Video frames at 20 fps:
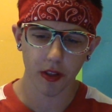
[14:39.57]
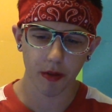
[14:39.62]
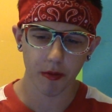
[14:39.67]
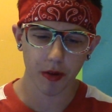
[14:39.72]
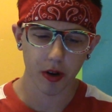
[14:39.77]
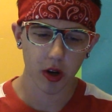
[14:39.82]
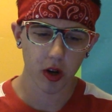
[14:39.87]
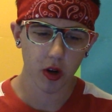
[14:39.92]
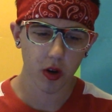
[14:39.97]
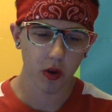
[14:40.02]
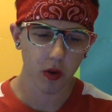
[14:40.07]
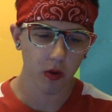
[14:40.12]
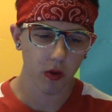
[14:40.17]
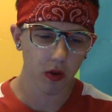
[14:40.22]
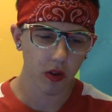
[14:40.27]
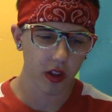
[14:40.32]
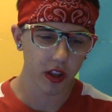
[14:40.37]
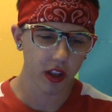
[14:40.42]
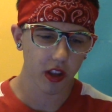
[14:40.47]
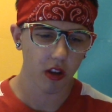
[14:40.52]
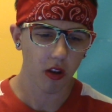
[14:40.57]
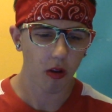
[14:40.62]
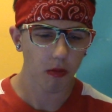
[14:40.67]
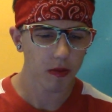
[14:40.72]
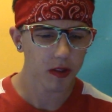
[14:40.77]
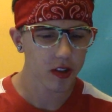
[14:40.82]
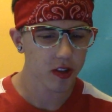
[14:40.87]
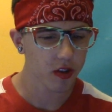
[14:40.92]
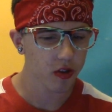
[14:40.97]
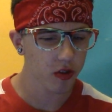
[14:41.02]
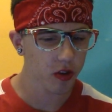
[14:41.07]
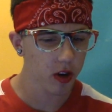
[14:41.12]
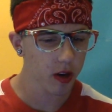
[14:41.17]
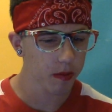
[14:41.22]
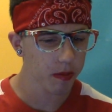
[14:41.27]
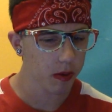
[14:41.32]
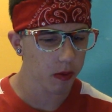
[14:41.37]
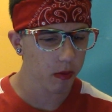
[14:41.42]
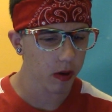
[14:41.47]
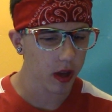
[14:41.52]
They were cool in an almost
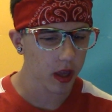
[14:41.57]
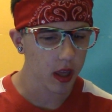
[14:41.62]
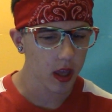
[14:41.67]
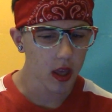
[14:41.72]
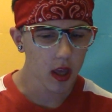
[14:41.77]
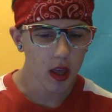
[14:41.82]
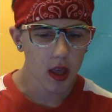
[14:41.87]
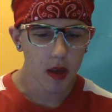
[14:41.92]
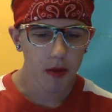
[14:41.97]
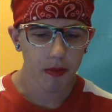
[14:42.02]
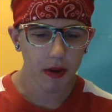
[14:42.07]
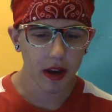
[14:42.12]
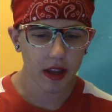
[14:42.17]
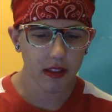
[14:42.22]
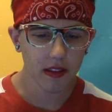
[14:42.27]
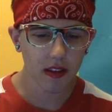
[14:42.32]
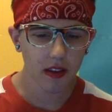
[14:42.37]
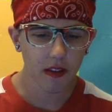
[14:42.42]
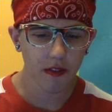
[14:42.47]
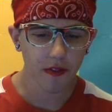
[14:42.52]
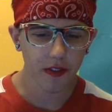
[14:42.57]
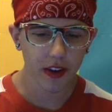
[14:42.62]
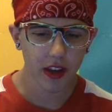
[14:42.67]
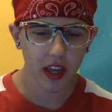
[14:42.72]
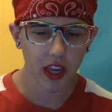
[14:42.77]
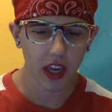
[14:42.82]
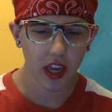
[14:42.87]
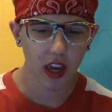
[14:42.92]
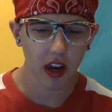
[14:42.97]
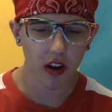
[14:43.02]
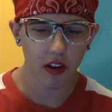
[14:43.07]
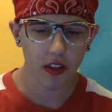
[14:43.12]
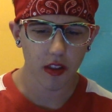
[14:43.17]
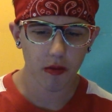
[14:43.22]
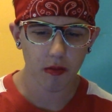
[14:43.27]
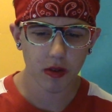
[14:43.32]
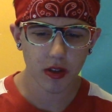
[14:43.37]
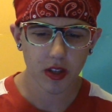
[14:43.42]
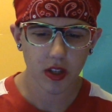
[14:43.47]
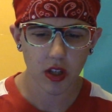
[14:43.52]
creepy way, but I didn't freaking care. They
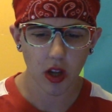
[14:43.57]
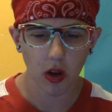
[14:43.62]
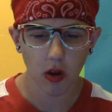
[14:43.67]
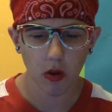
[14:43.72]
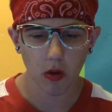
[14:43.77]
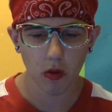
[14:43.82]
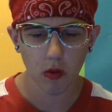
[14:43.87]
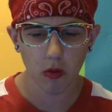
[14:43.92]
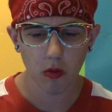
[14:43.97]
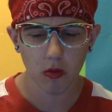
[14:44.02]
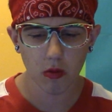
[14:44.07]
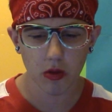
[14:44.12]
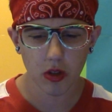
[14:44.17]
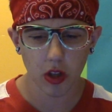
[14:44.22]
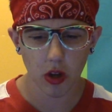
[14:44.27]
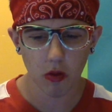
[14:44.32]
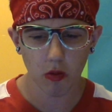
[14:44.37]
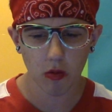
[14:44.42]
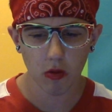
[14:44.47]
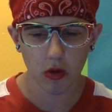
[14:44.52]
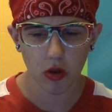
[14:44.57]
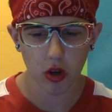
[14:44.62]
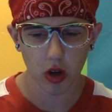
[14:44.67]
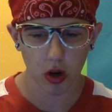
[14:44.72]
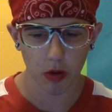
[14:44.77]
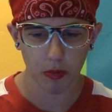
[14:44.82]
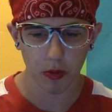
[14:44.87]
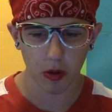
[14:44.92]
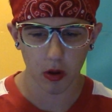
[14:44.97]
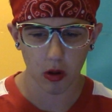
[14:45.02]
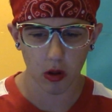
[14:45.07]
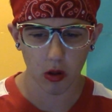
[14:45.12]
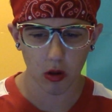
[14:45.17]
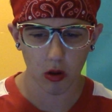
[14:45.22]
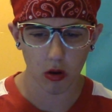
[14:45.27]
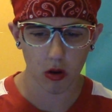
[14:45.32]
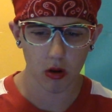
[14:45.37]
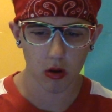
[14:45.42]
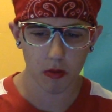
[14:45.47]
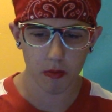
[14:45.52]
were so, so gerbil,
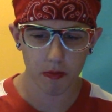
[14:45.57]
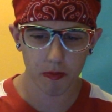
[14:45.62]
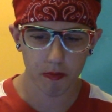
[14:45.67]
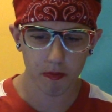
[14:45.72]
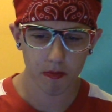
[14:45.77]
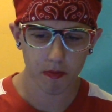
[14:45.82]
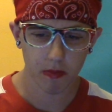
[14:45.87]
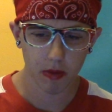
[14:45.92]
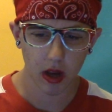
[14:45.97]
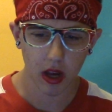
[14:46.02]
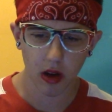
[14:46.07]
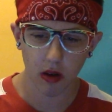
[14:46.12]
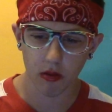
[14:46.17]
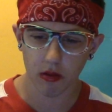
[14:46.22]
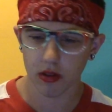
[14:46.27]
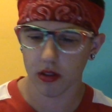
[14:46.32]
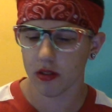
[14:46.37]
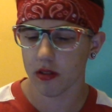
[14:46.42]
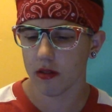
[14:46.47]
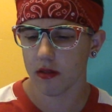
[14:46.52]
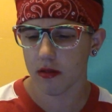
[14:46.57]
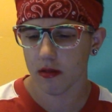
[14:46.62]
or pound.